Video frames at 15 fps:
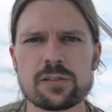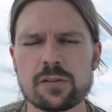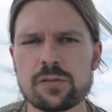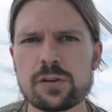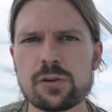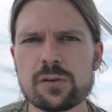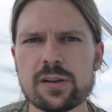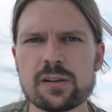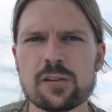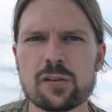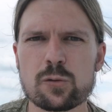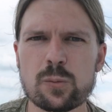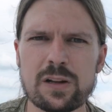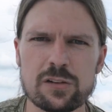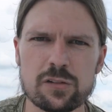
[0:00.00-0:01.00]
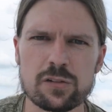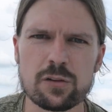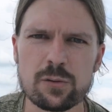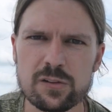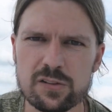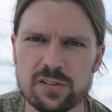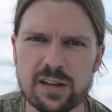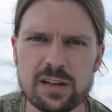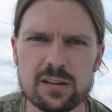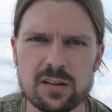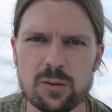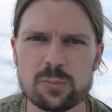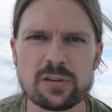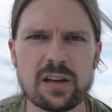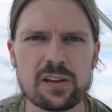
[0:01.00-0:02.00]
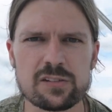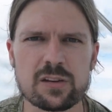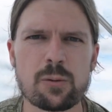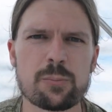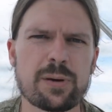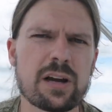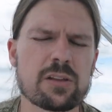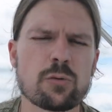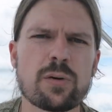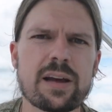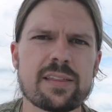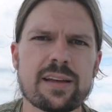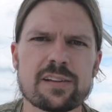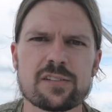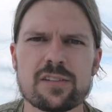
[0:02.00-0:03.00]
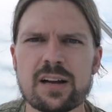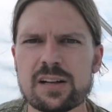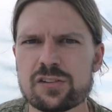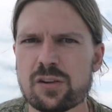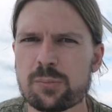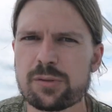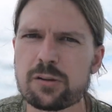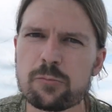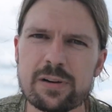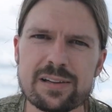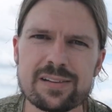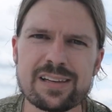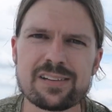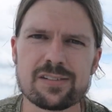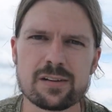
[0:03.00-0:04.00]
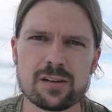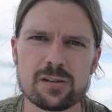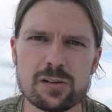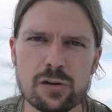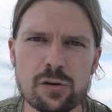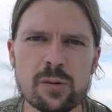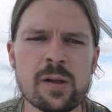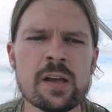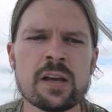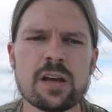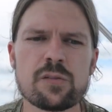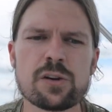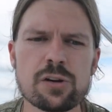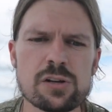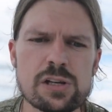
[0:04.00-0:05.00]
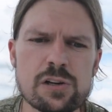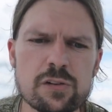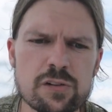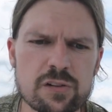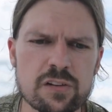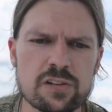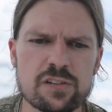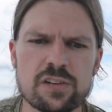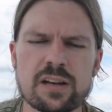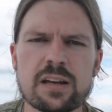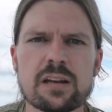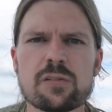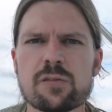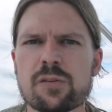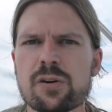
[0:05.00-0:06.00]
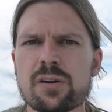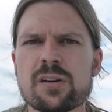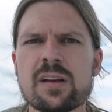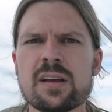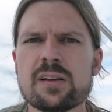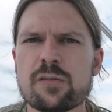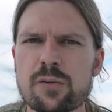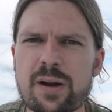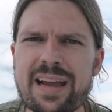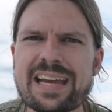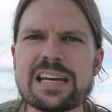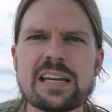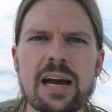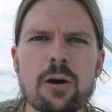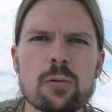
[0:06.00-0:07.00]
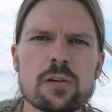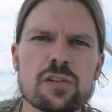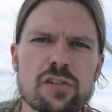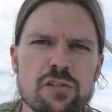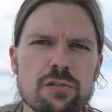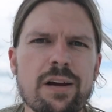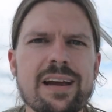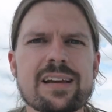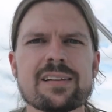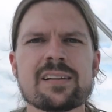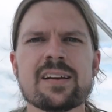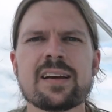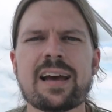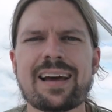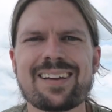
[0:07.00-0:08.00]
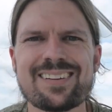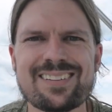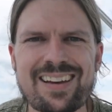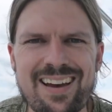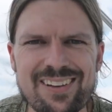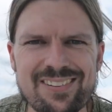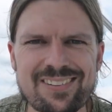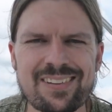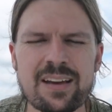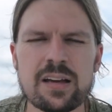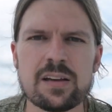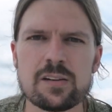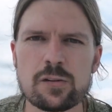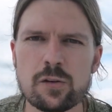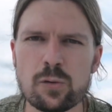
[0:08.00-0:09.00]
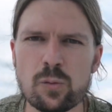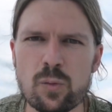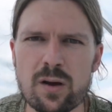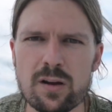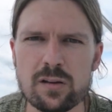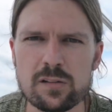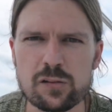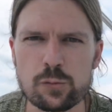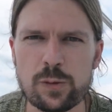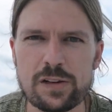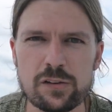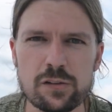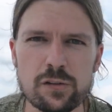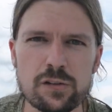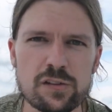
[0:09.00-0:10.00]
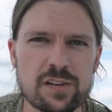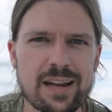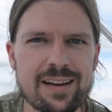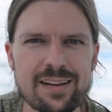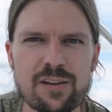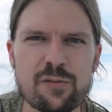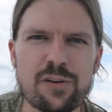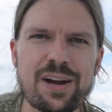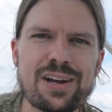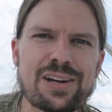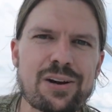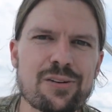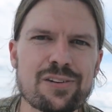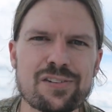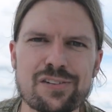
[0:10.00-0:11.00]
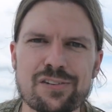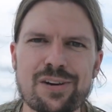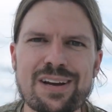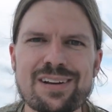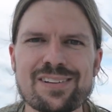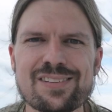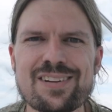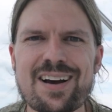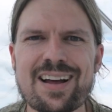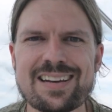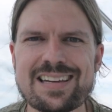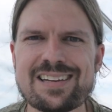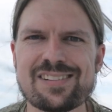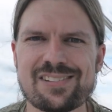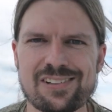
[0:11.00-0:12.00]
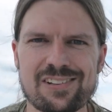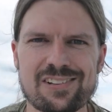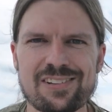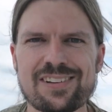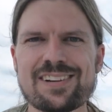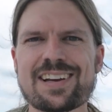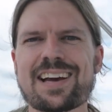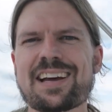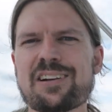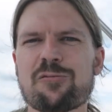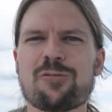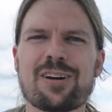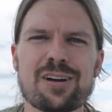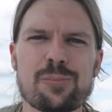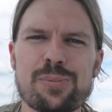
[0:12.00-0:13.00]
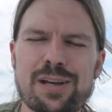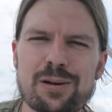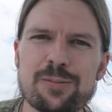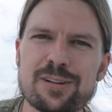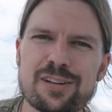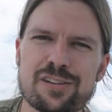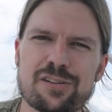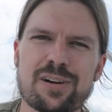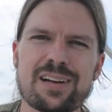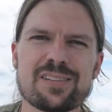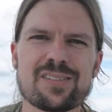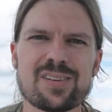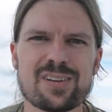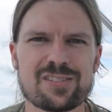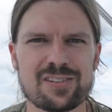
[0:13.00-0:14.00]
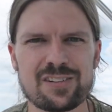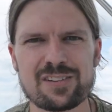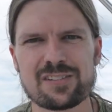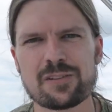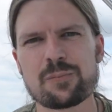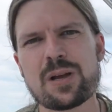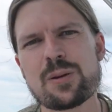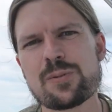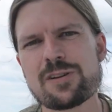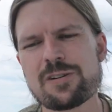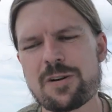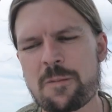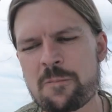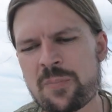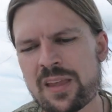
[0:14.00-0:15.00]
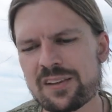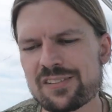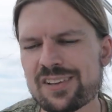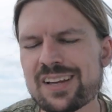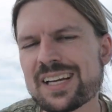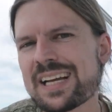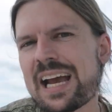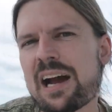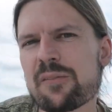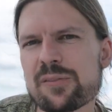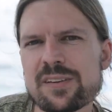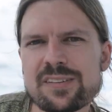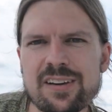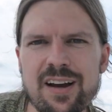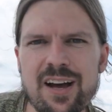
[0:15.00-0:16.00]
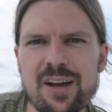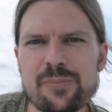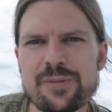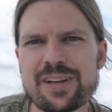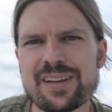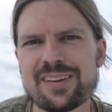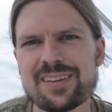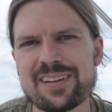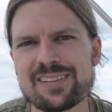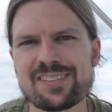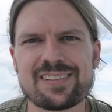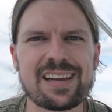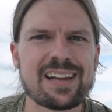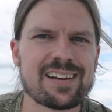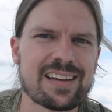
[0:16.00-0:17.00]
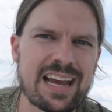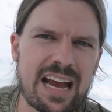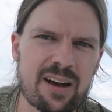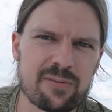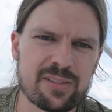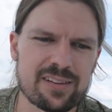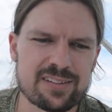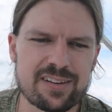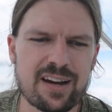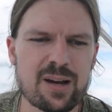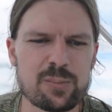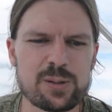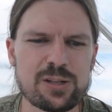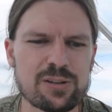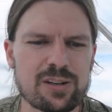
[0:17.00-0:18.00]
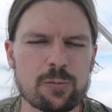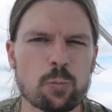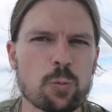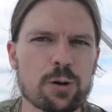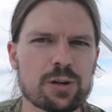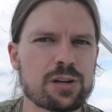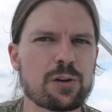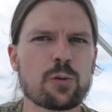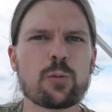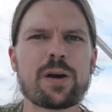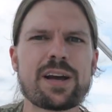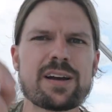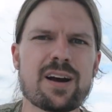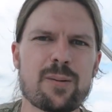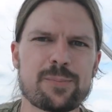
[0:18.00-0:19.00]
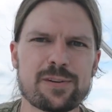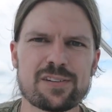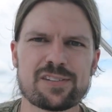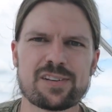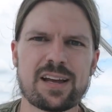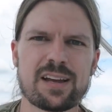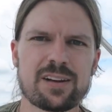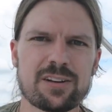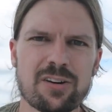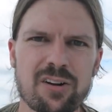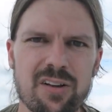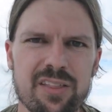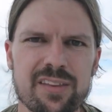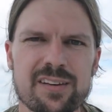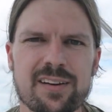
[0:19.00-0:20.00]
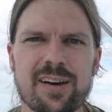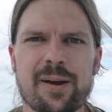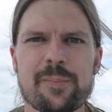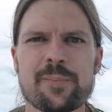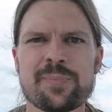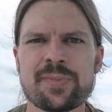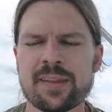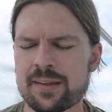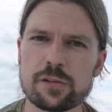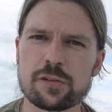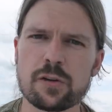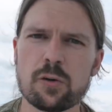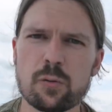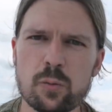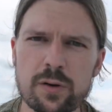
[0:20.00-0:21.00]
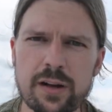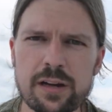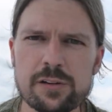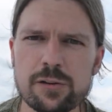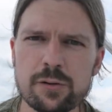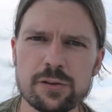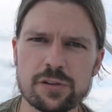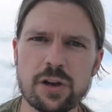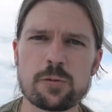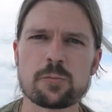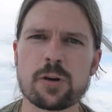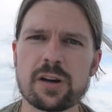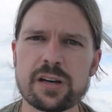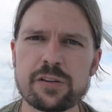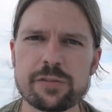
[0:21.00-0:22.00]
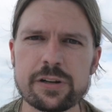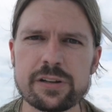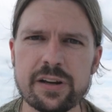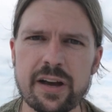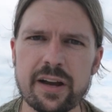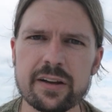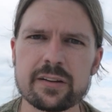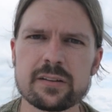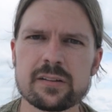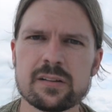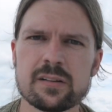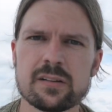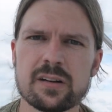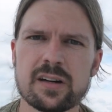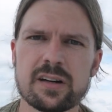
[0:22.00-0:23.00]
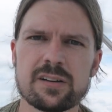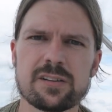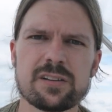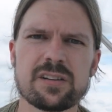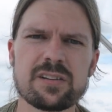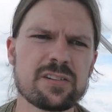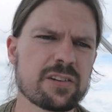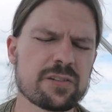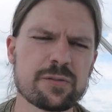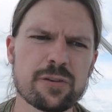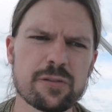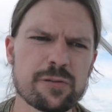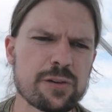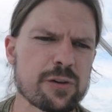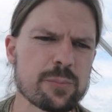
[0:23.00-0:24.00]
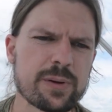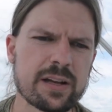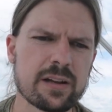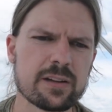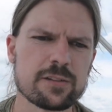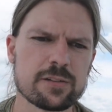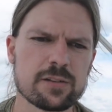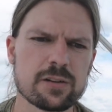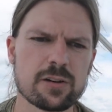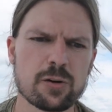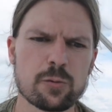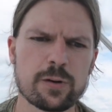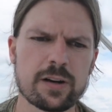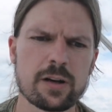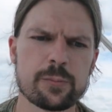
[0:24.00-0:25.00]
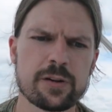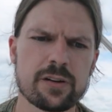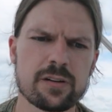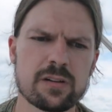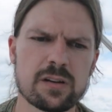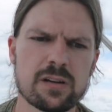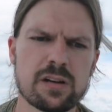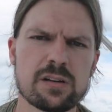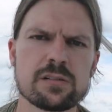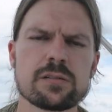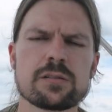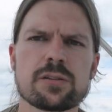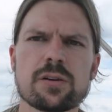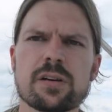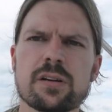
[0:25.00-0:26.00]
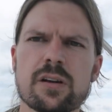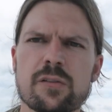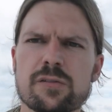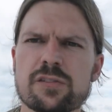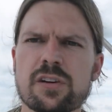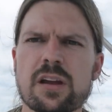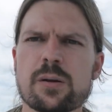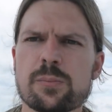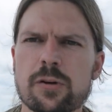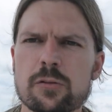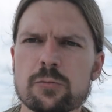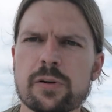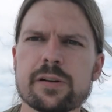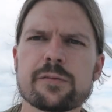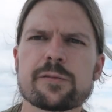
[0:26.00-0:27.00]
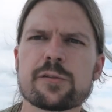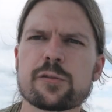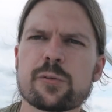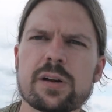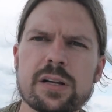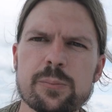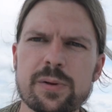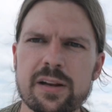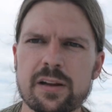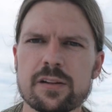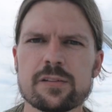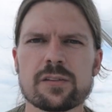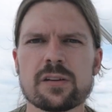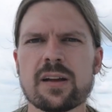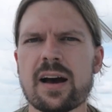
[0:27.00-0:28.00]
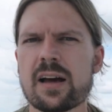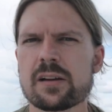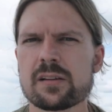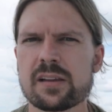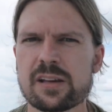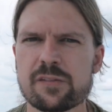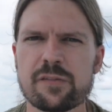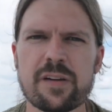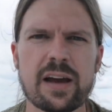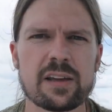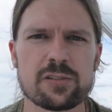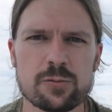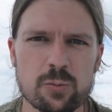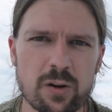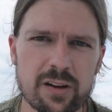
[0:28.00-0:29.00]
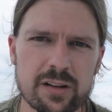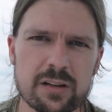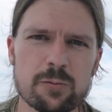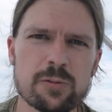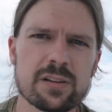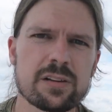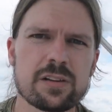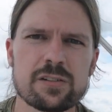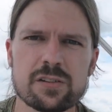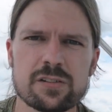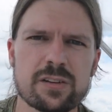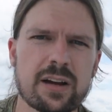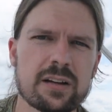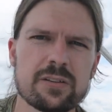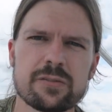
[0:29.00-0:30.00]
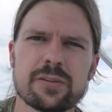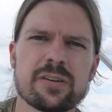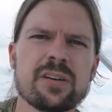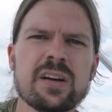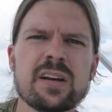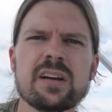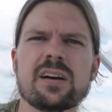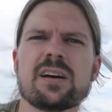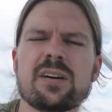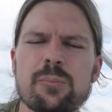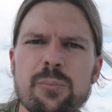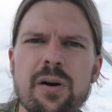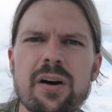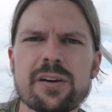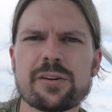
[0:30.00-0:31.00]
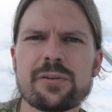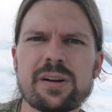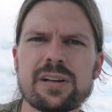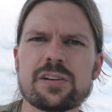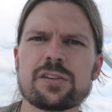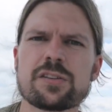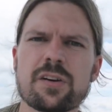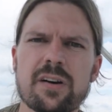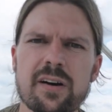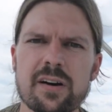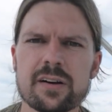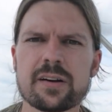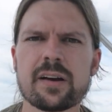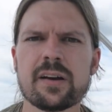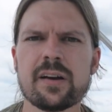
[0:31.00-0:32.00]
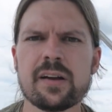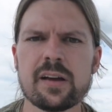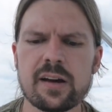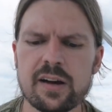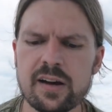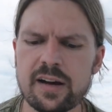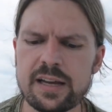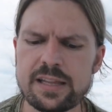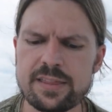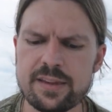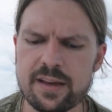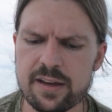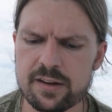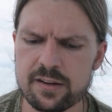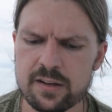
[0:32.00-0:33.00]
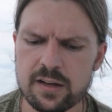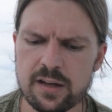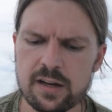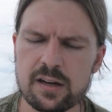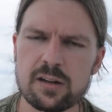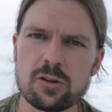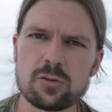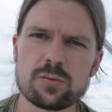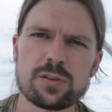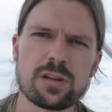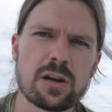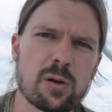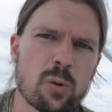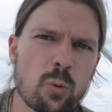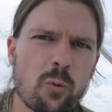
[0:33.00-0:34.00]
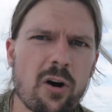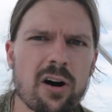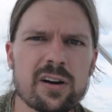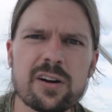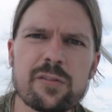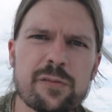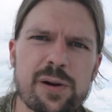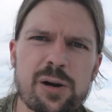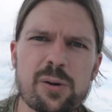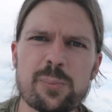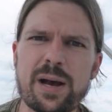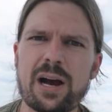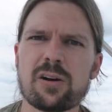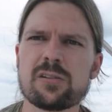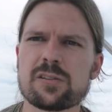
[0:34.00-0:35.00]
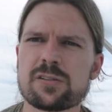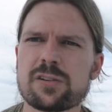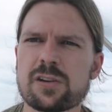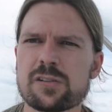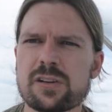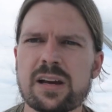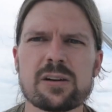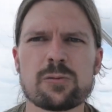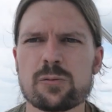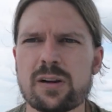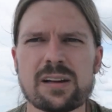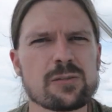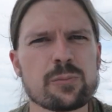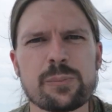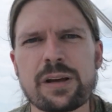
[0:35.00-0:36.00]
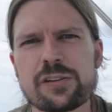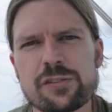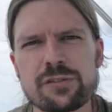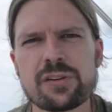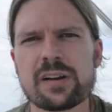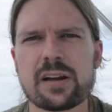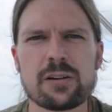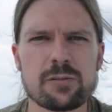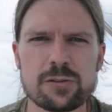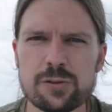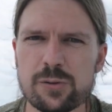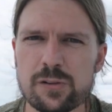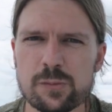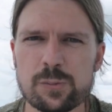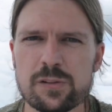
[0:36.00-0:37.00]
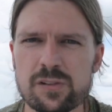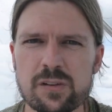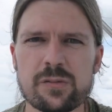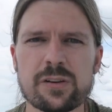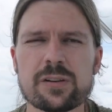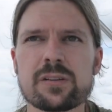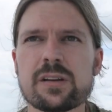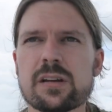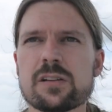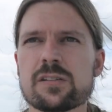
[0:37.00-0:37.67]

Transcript: If you can switch to a stand-up desk, and by the way, that's not something real easy to do. If you're used to sitting for, for eight hours straight at a desk, to switch to standing for eight hours straight is not easy. So you kind of want to be able to transition. So maybe you're sitting half the time and, and standing half of the time, and you can work your way up to standing all of the time. So what I do is I run every day. Uh, you know, just for a few minutes, you know, when I'm at, in good enough shape, I'll run for 20 minutes and not like fast running, really just kind of a, a moderate jog. Uh, and then I'll, yeah, I'll walk a fair amount. Just I don't, I don't measure it. I don't do it specifically.